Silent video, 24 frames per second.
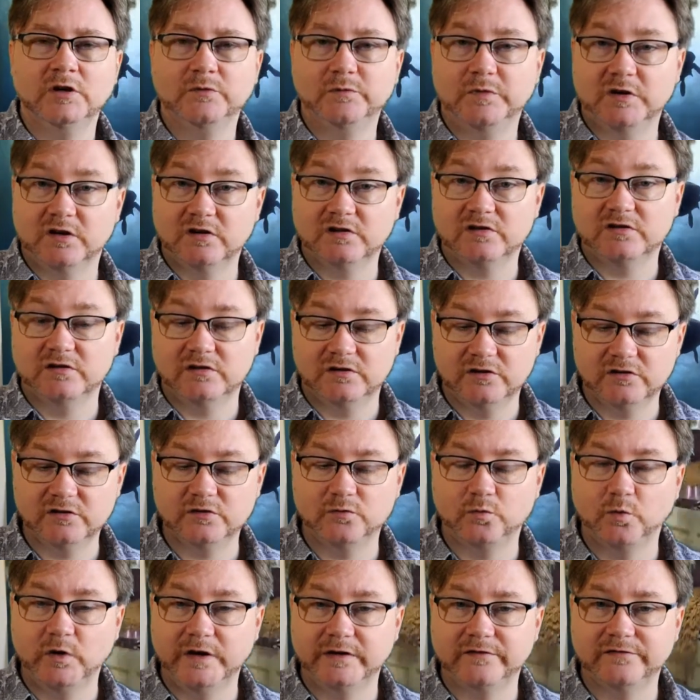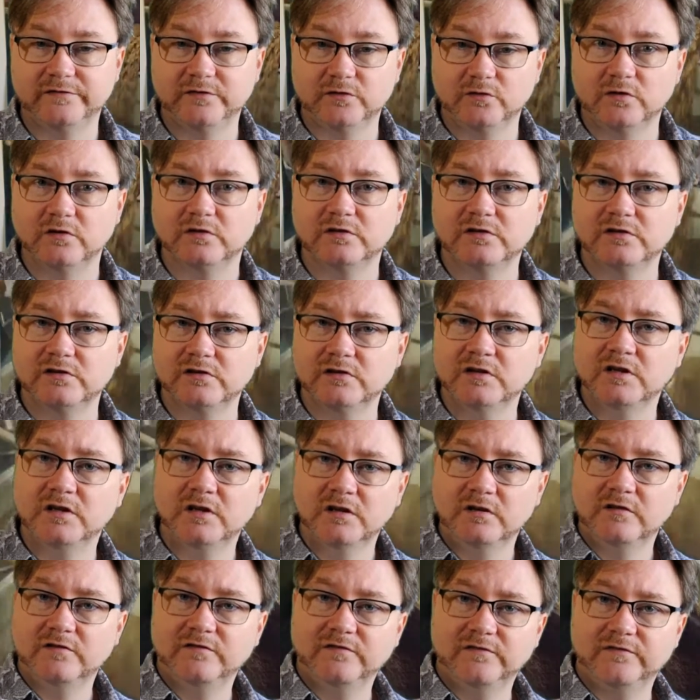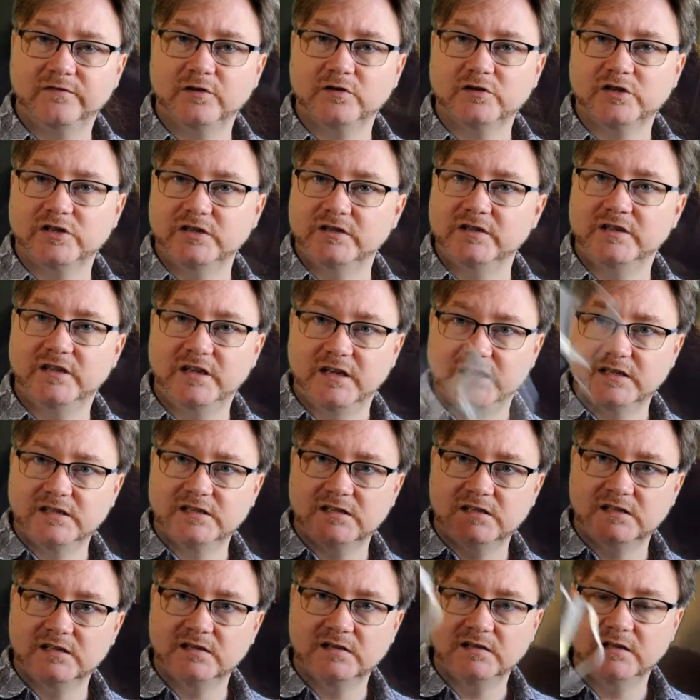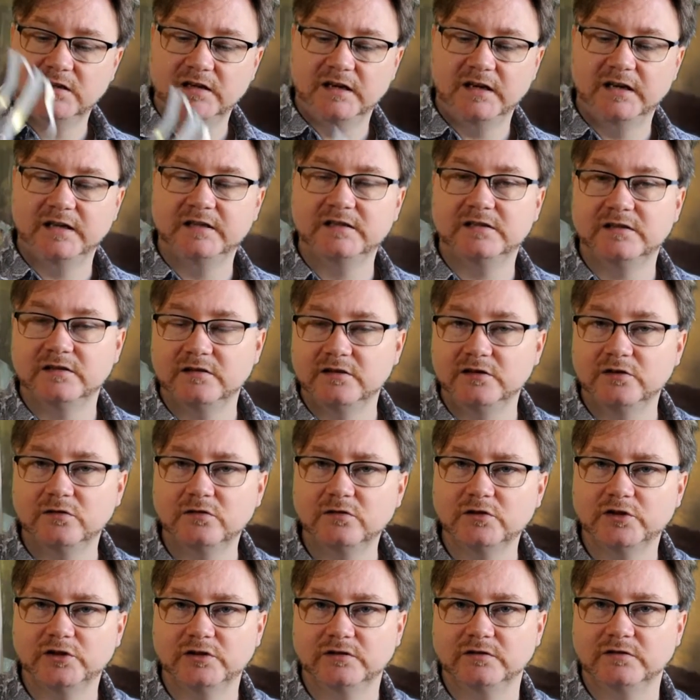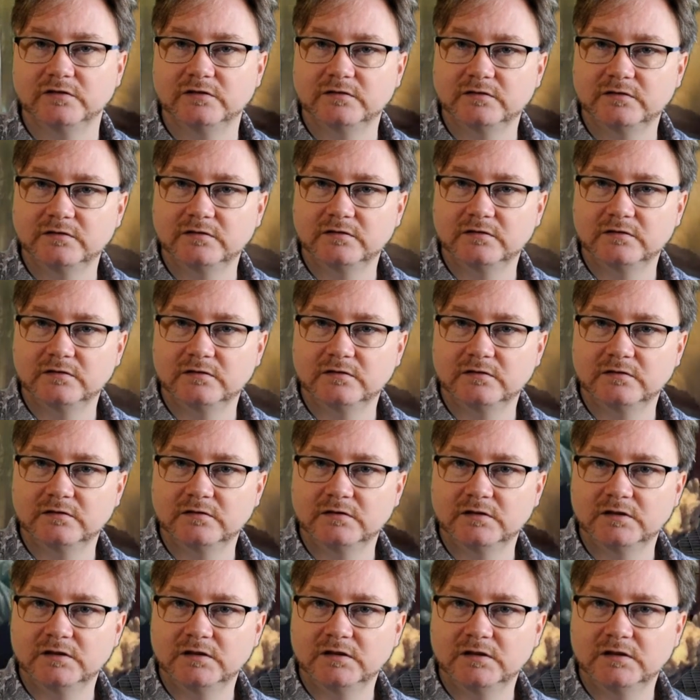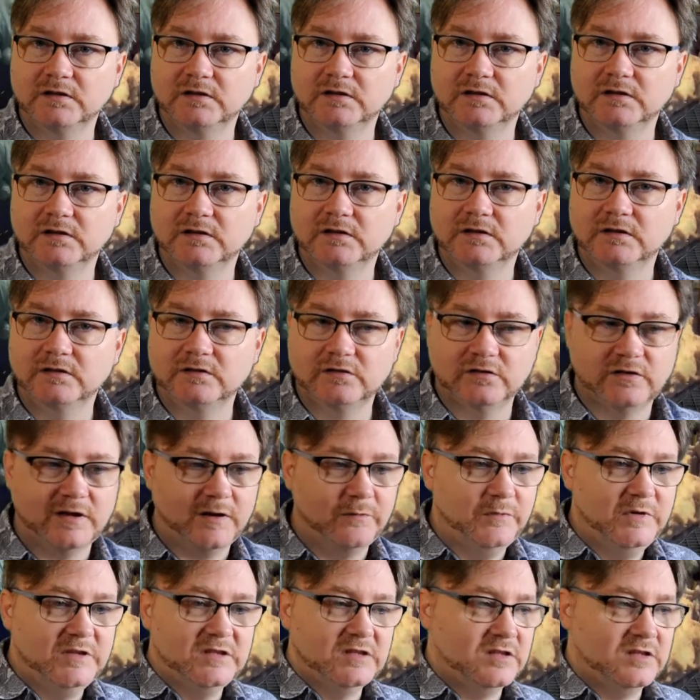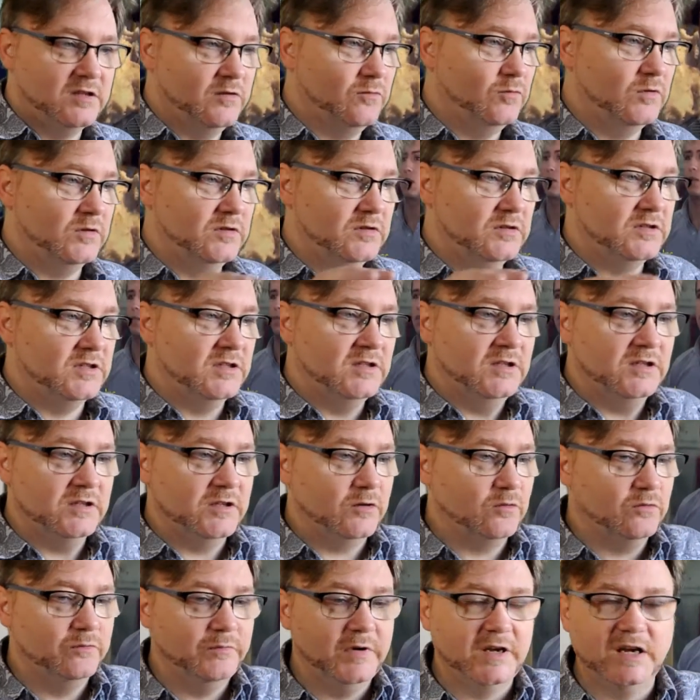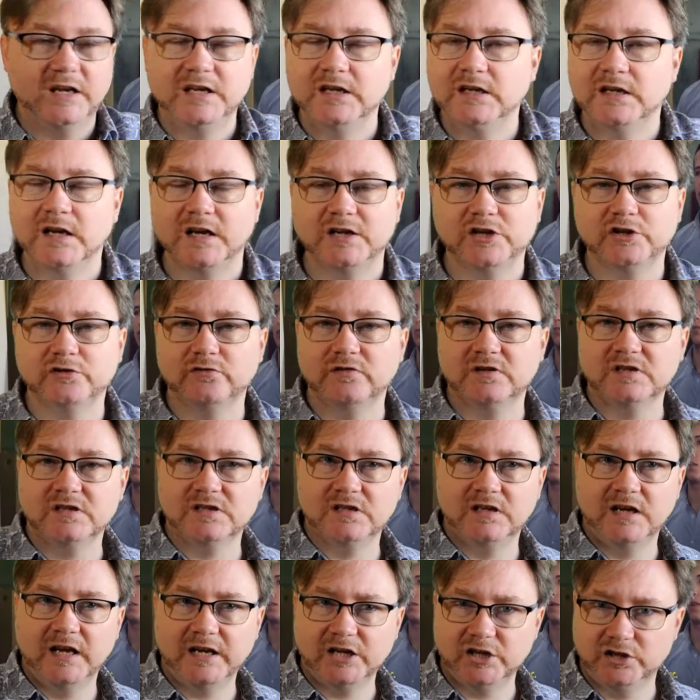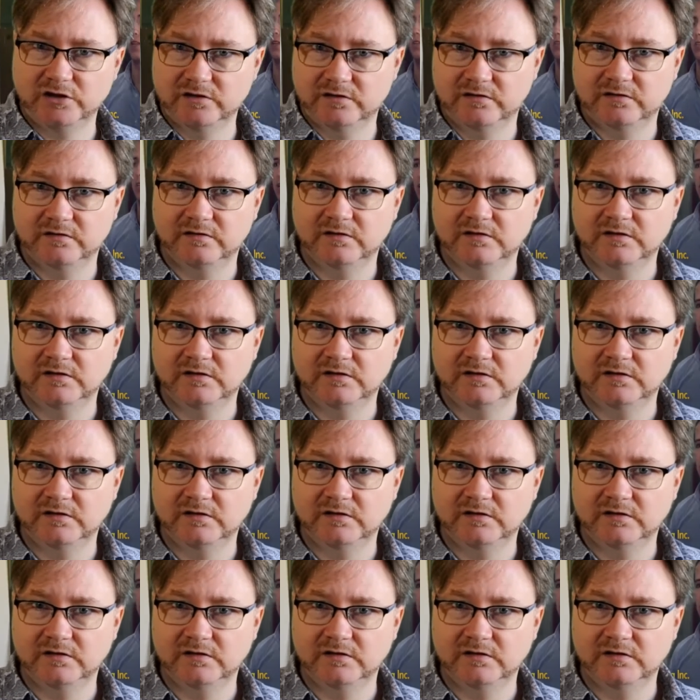because they'll just wait for us flushing this into the ocean. So that means there wouldn't be any natural selection.